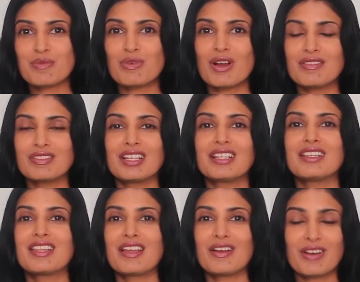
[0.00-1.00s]

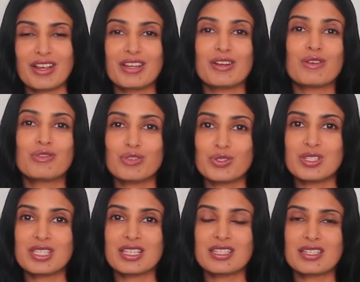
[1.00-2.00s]
prevalent, they are in our food
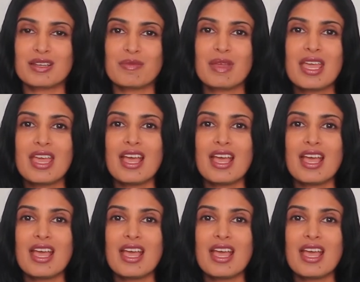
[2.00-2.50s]
system.